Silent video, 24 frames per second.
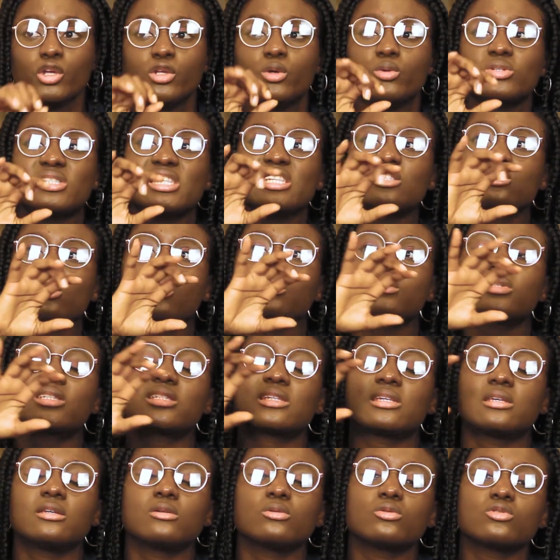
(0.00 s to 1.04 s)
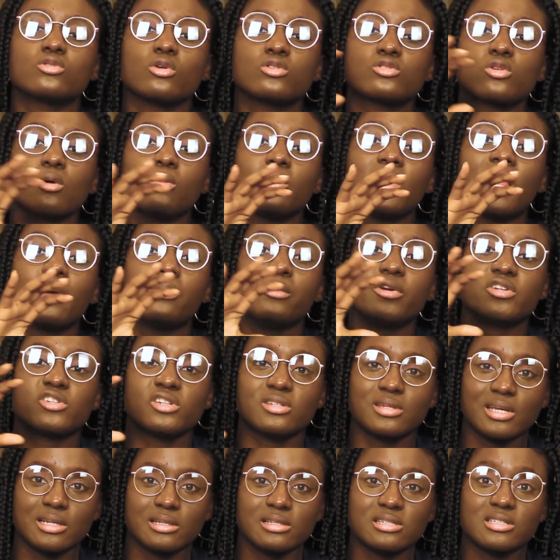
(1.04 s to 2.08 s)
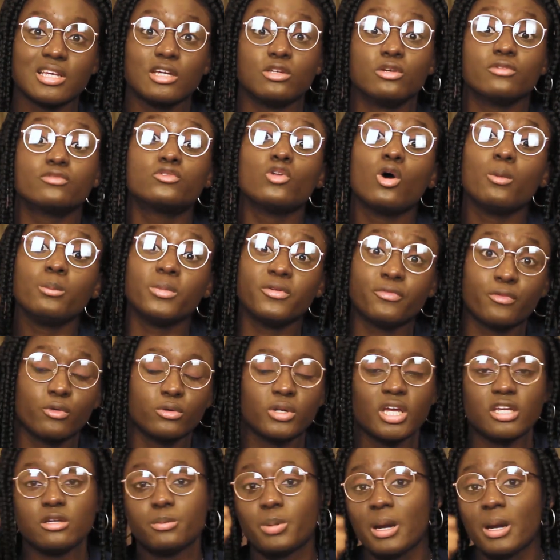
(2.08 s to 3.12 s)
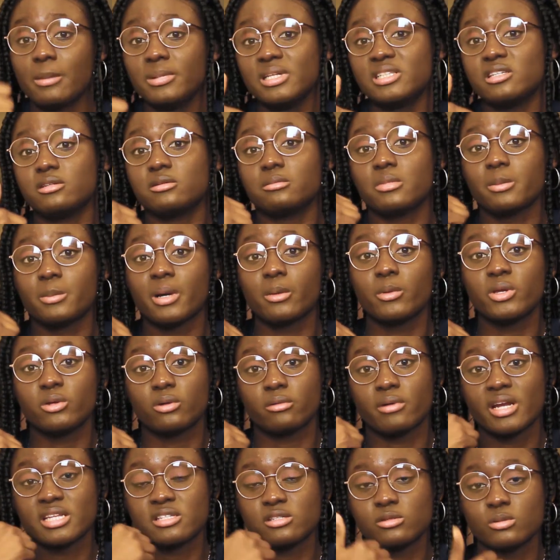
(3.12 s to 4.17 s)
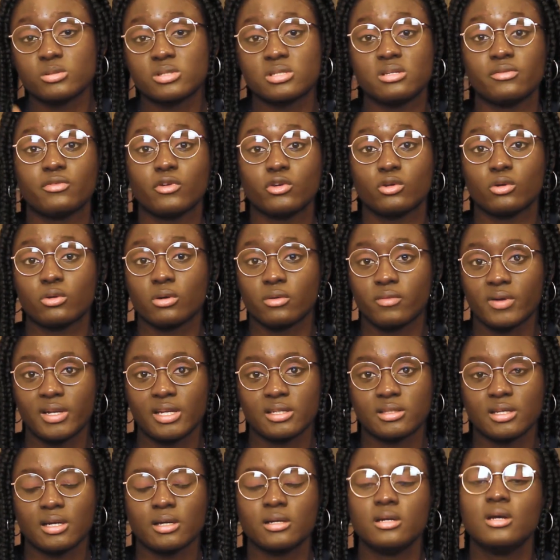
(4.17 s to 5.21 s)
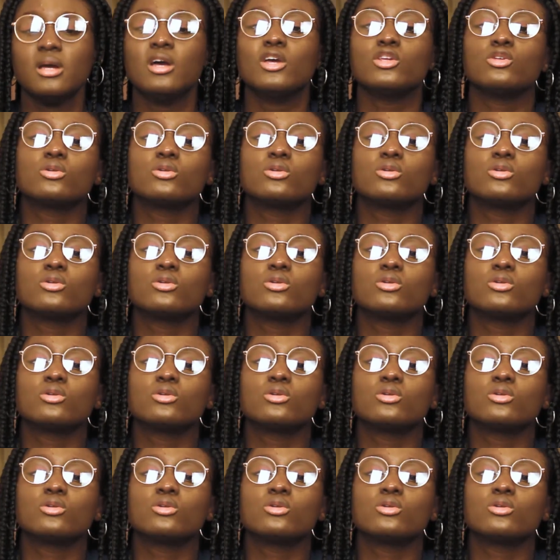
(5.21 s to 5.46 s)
you see some skills or some laboratory techniques that you've done before that you probably didn't remember when you're writing your CV or your cover letter.